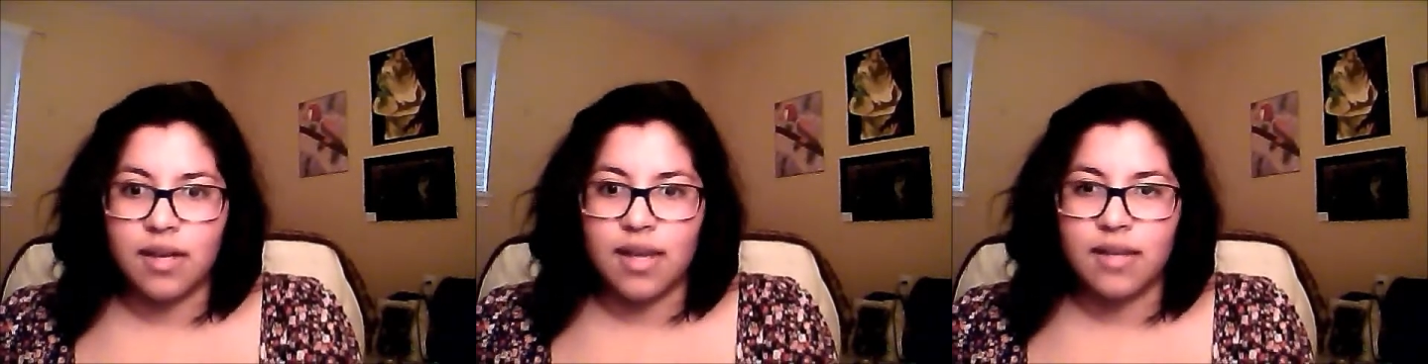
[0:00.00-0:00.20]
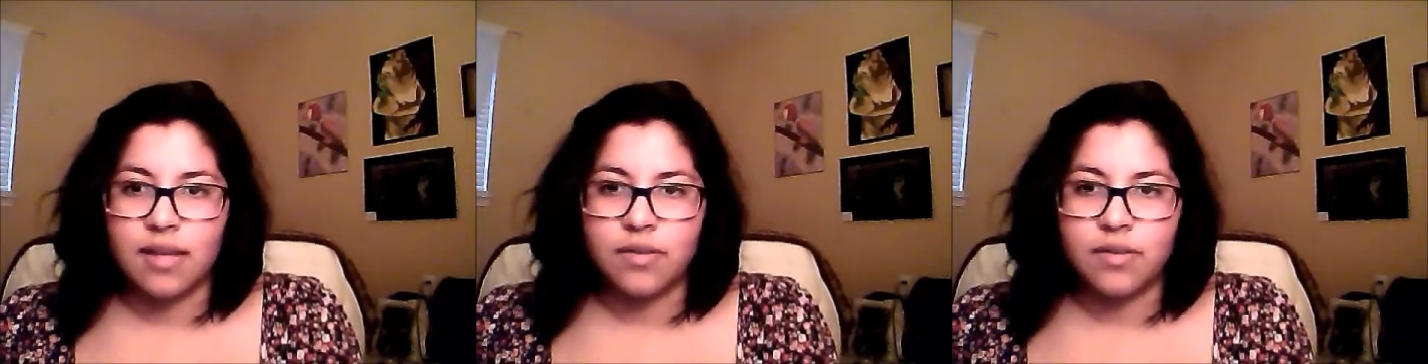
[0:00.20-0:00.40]

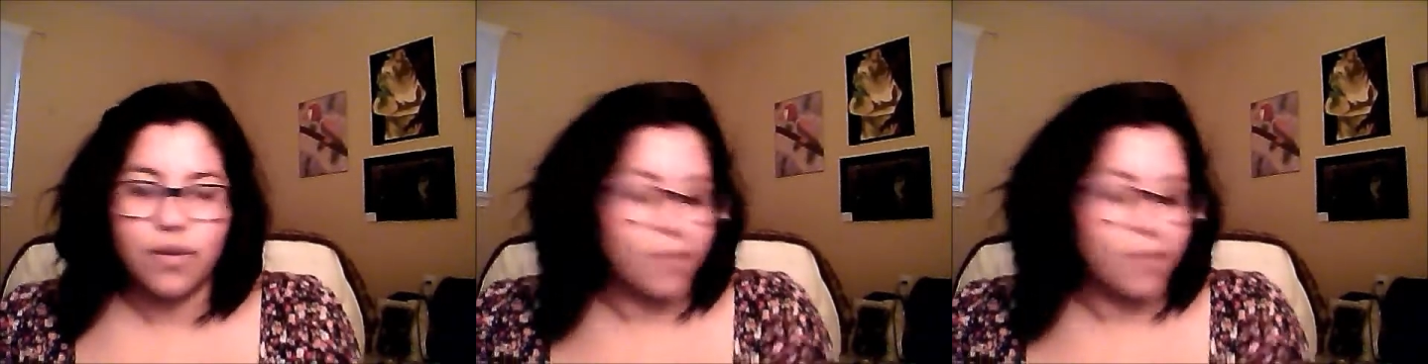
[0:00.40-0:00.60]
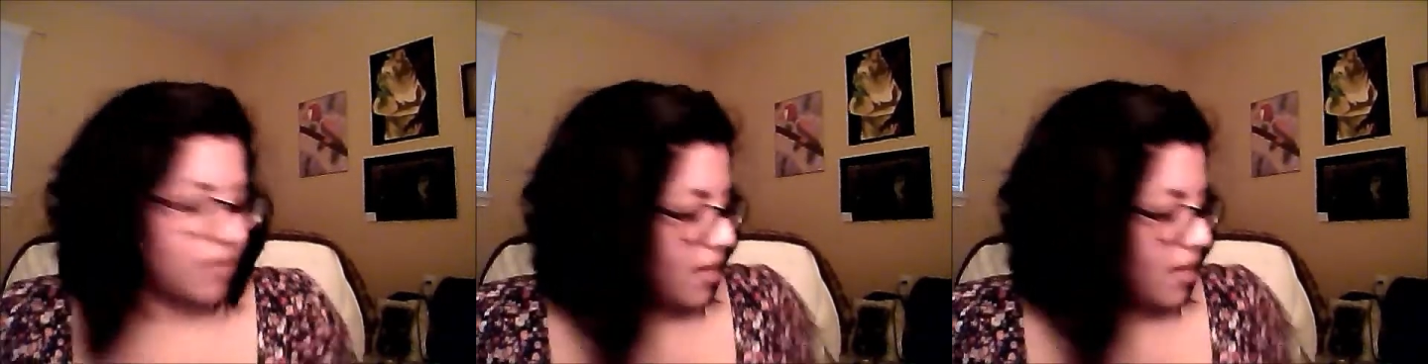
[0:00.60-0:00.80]
So
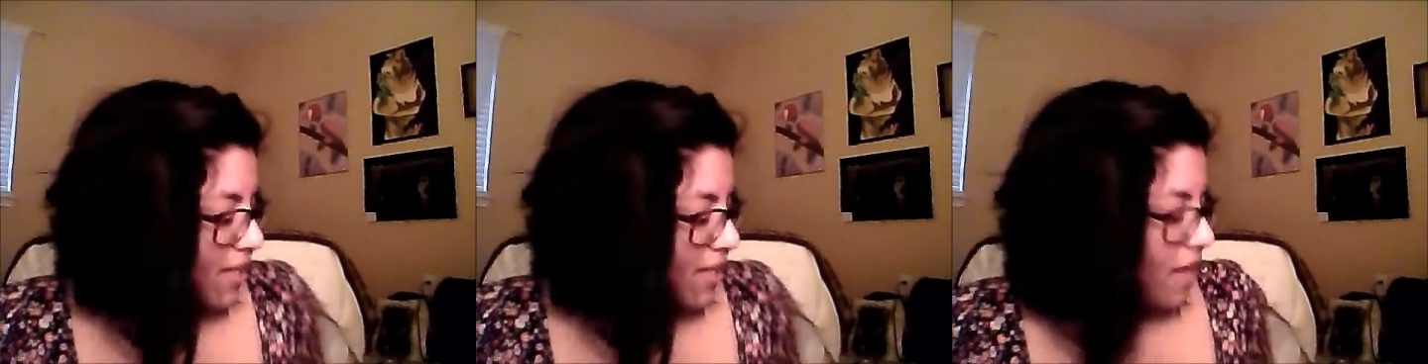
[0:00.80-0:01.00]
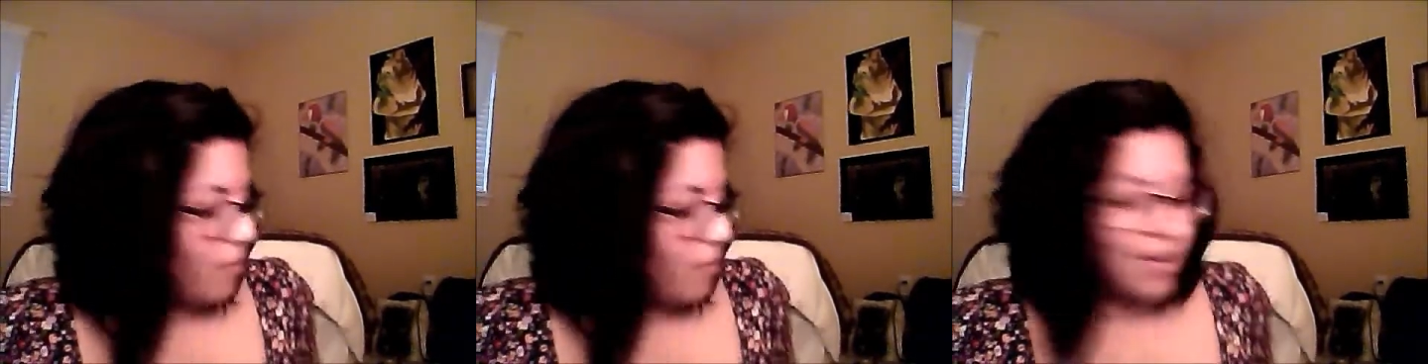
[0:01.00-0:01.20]
that's kind of
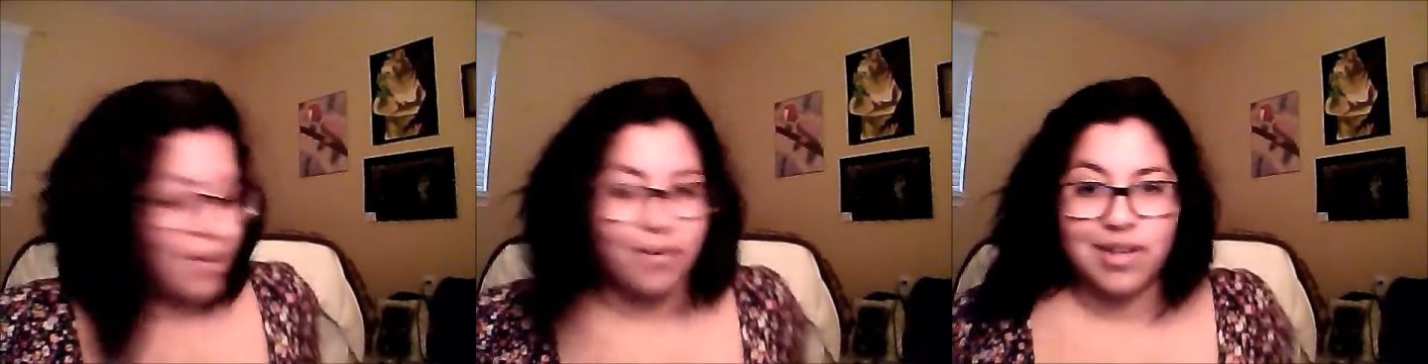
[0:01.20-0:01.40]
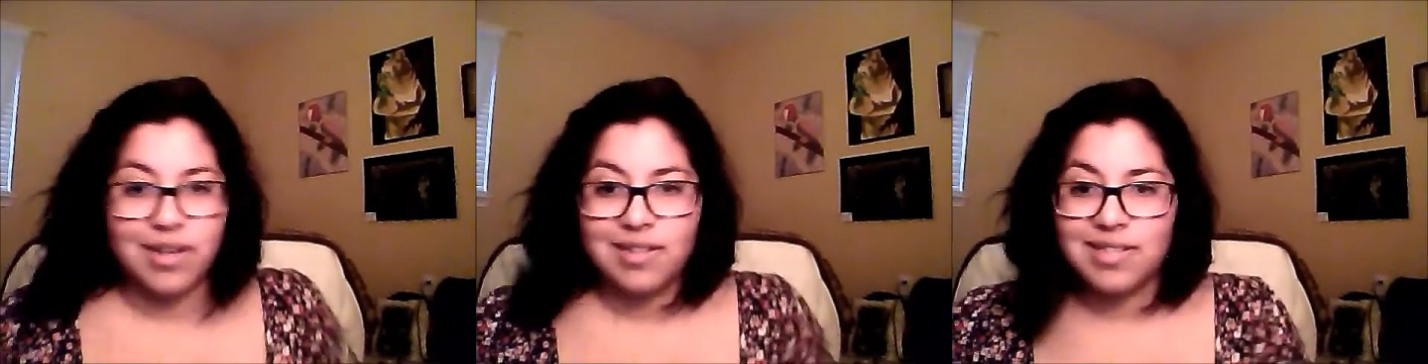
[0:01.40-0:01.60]
what I wanted
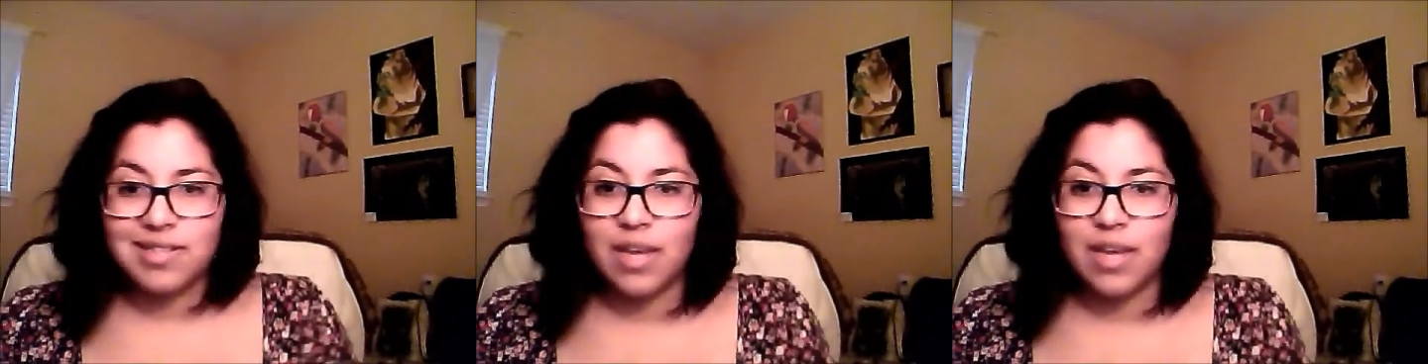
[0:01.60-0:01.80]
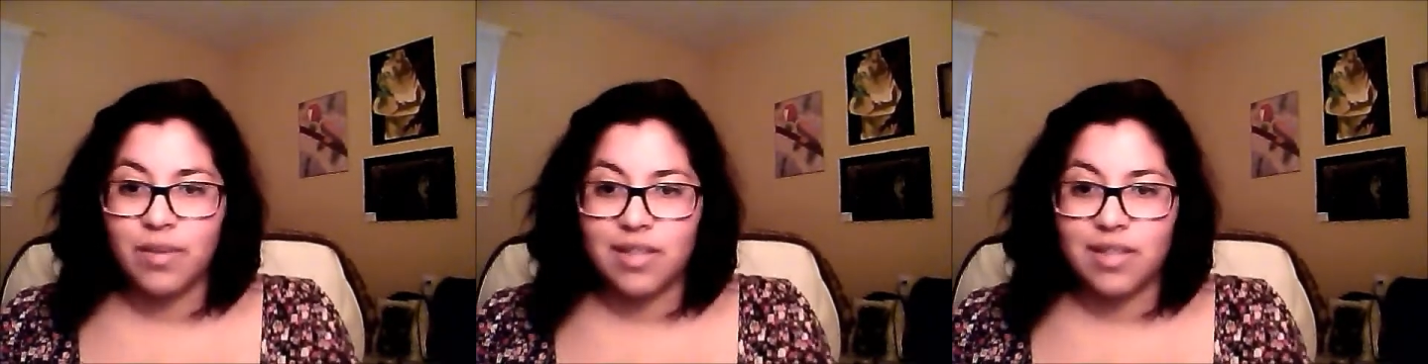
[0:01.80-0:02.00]
to say with
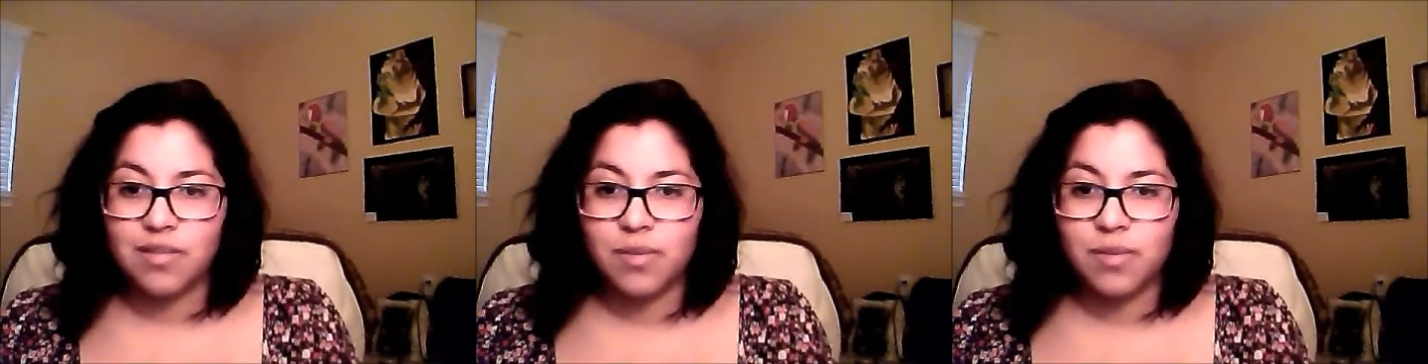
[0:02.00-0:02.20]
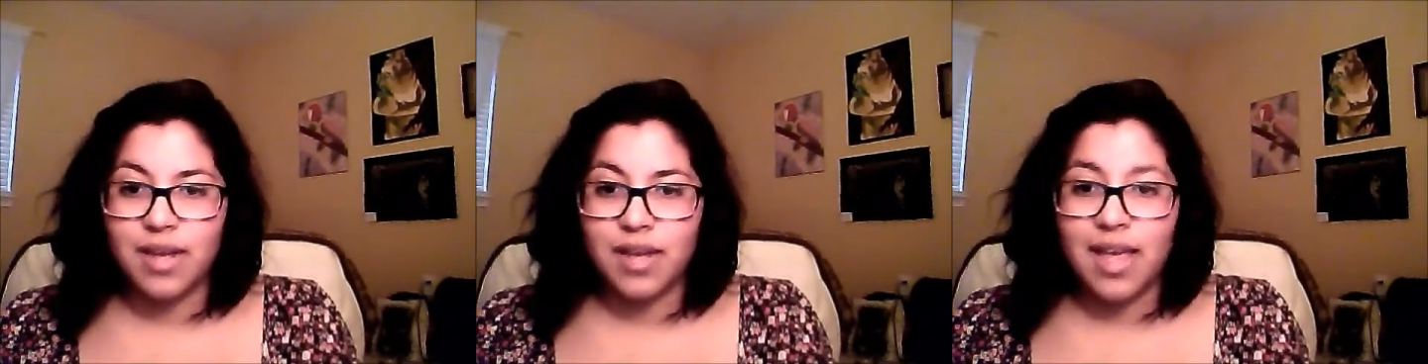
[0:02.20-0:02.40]
this one.
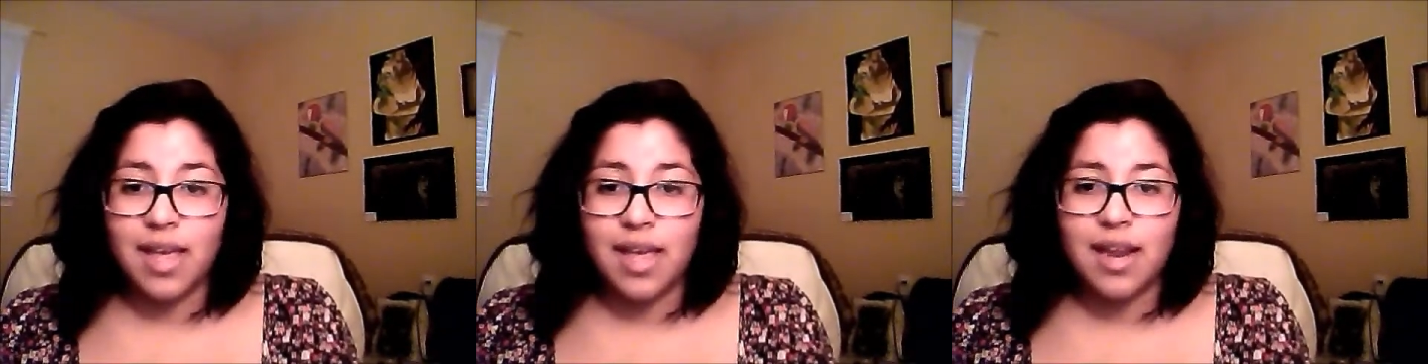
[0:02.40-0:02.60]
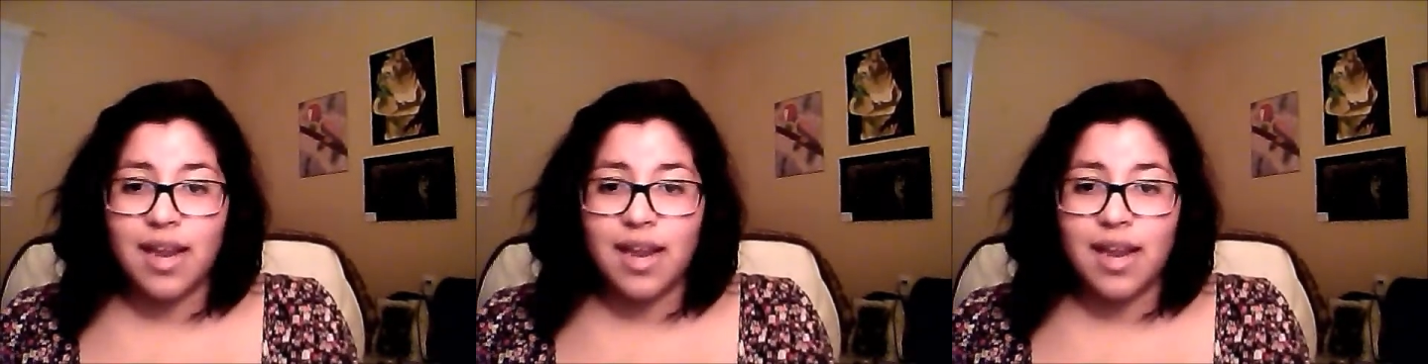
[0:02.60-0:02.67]
And